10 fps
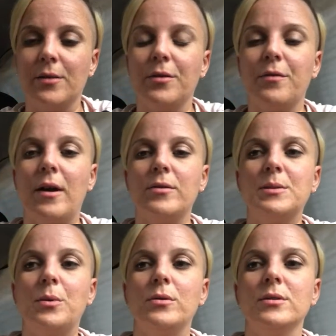of the fight
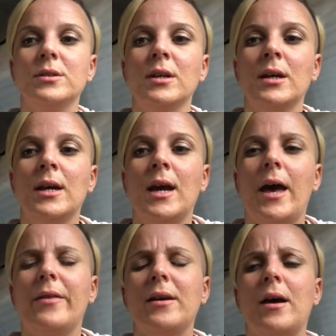response.
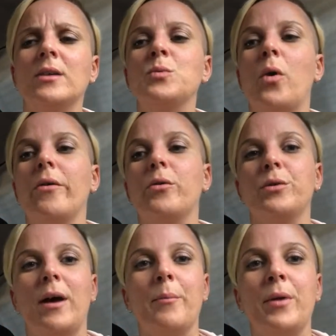And they asked, what could
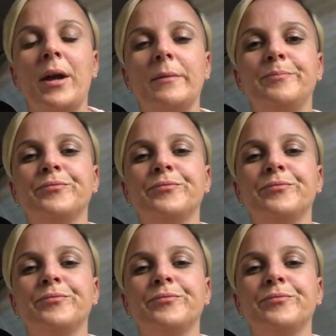that be?